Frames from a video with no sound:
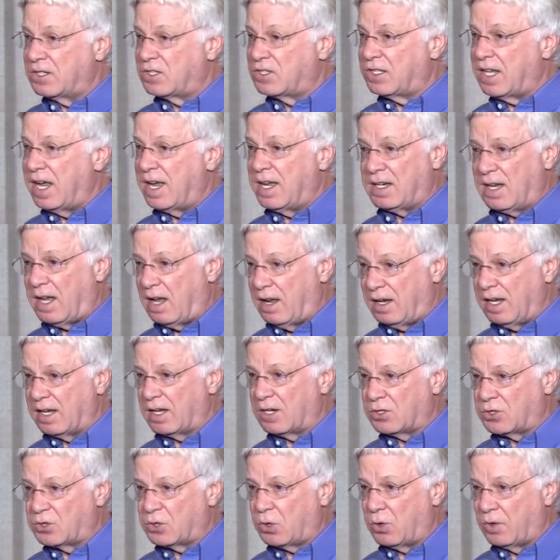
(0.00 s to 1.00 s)
to stand out like
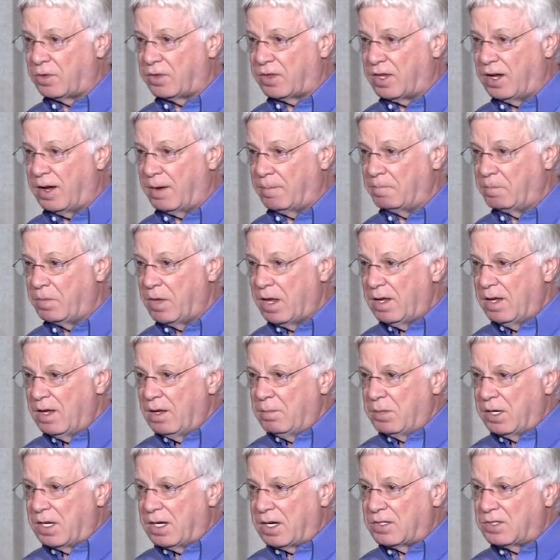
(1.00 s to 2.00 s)
a sore thumb
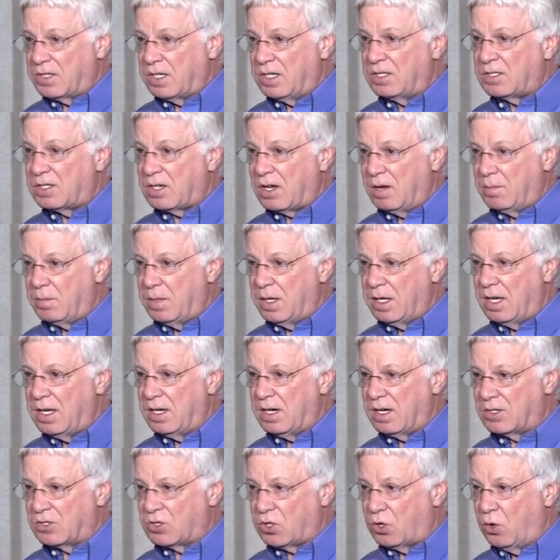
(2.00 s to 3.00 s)
because He's coming
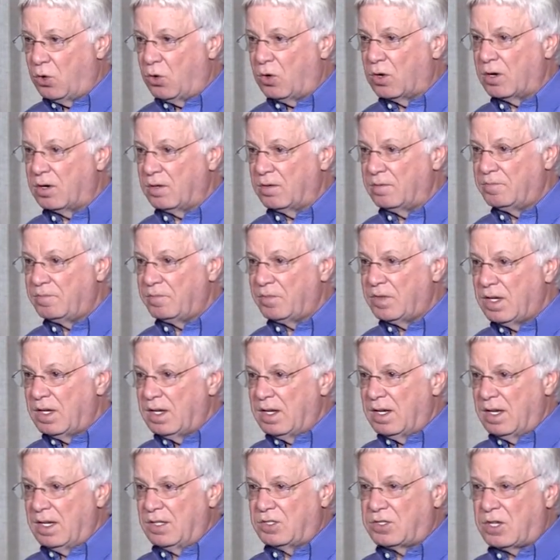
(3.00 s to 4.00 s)
in as Lord.
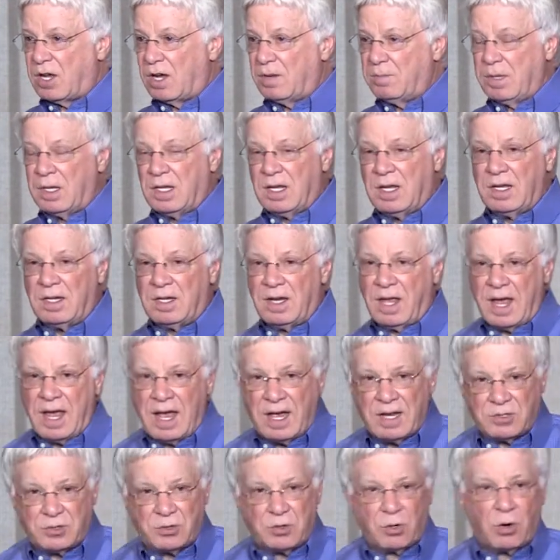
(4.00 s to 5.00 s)
He's coming in
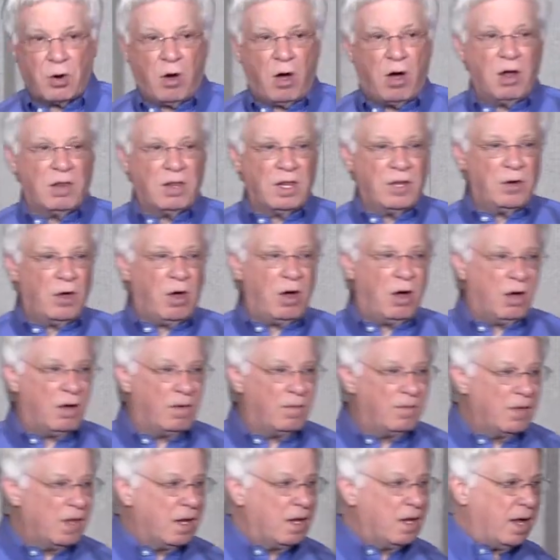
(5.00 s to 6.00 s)
as your all in
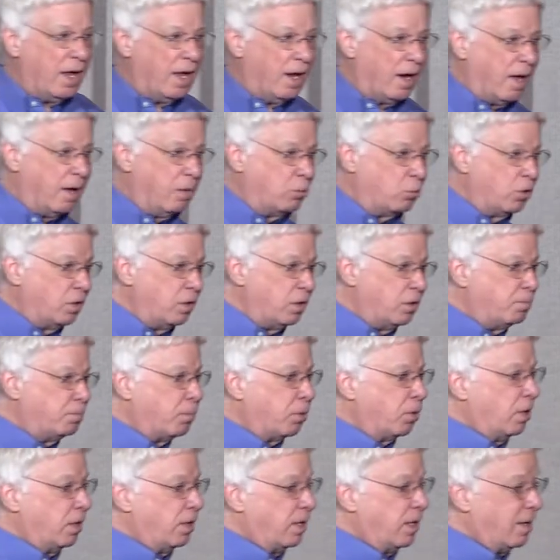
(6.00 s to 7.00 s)
all. And I really
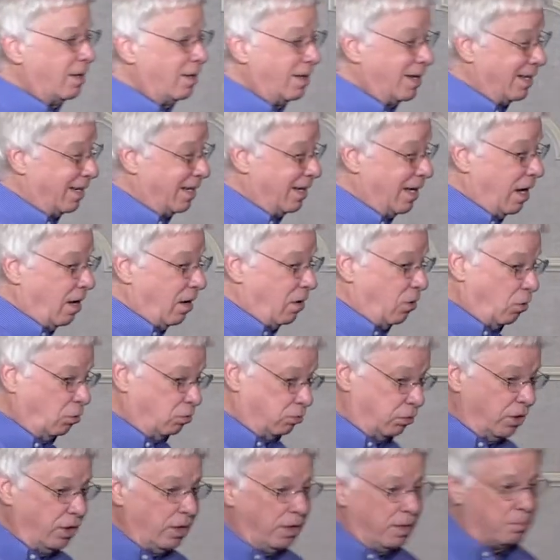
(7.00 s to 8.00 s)

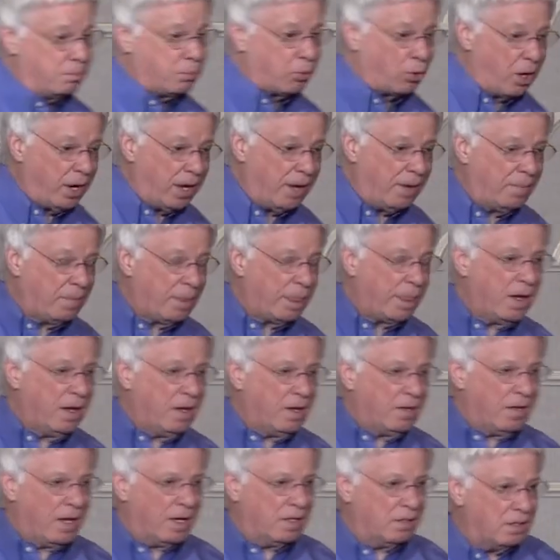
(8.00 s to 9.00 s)
really pray
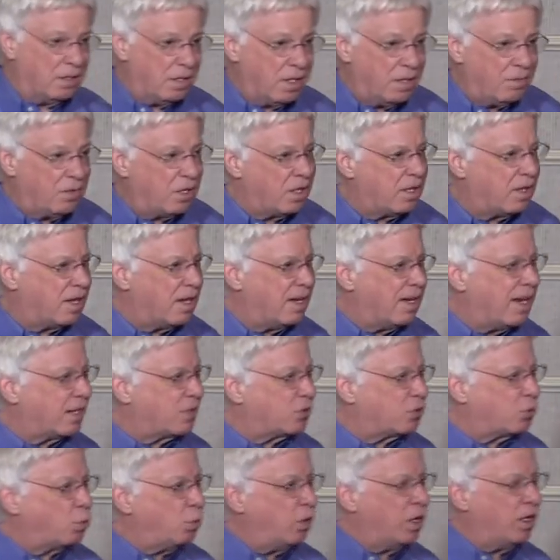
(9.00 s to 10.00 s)
that even in the
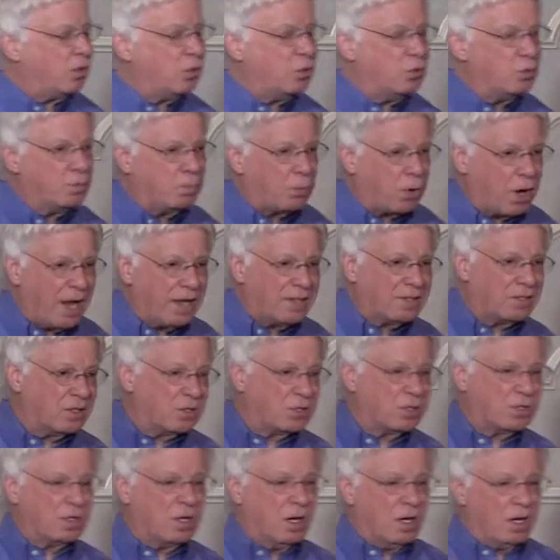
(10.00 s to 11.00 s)
next week you
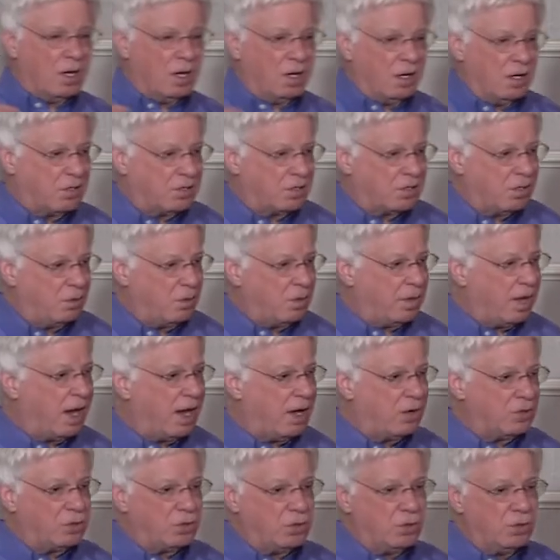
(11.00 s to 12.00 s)
practice uh, some of the
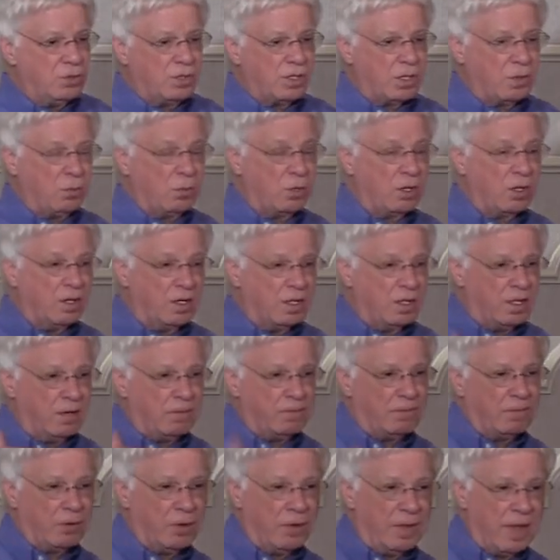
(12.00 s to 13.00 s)
how-tos that we're going to
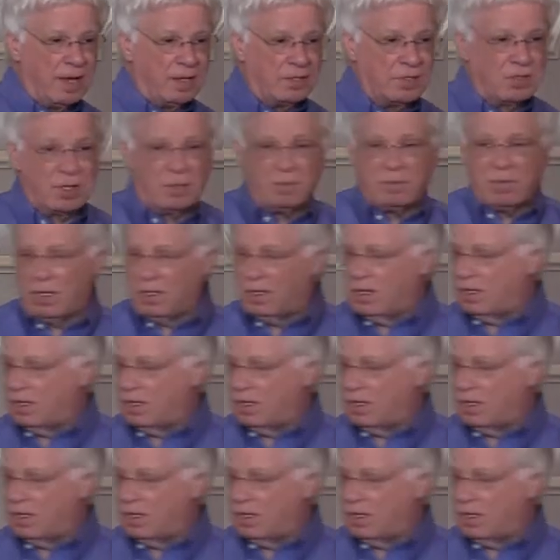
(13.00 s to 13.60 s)
give for that something